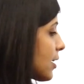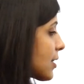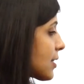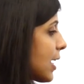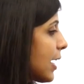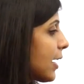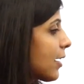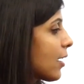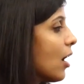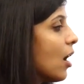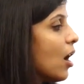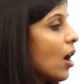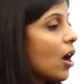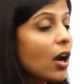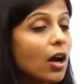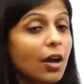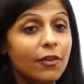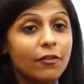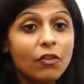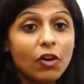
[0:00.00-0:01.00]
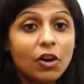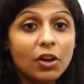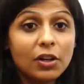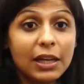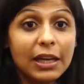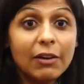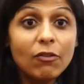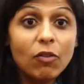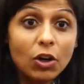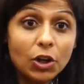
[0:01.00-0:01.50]
is like
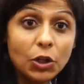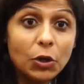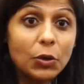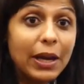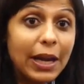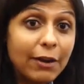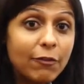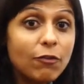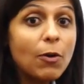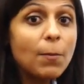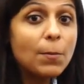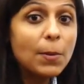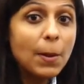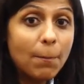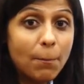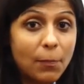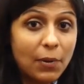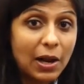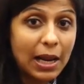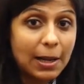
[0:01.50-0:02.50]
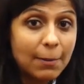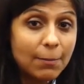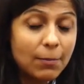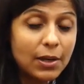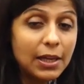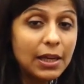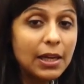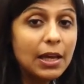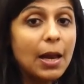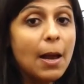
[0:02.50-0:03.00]
converting what you get from the
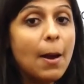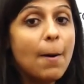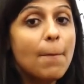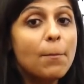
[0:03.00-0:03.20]
primary,